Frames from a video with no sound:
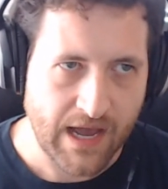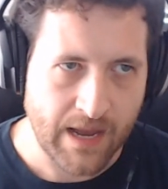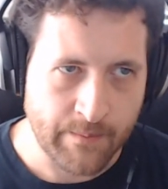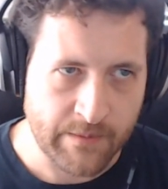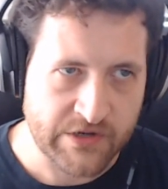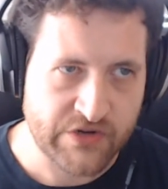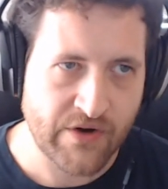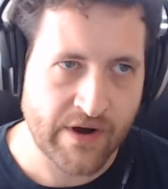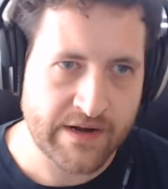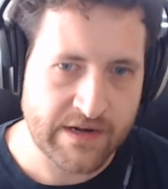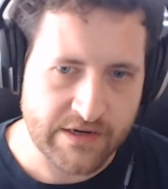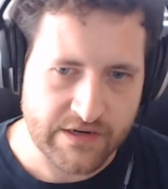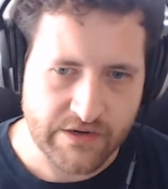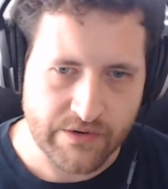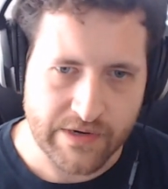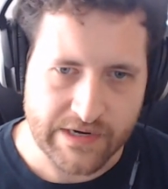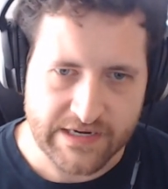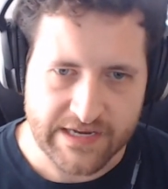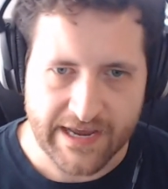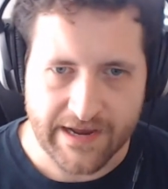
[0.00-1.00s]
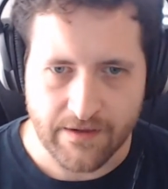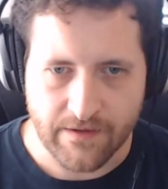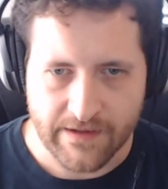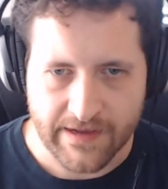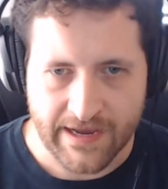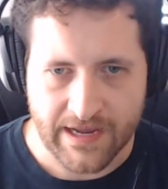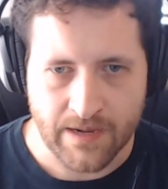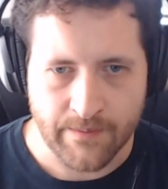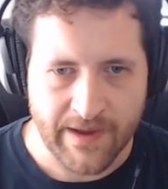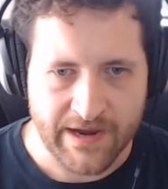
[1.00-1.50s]
I've been trying to do a
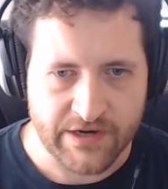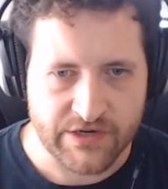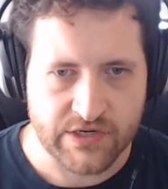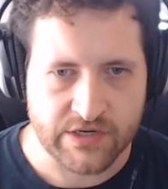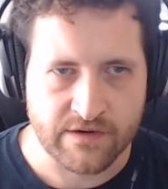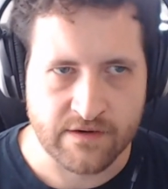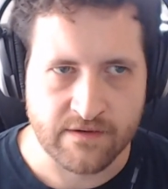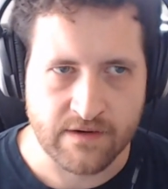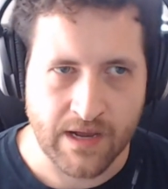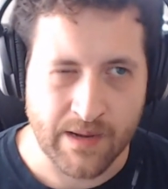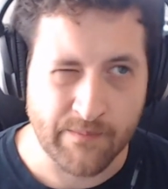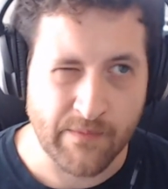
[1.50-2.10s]
daily animation.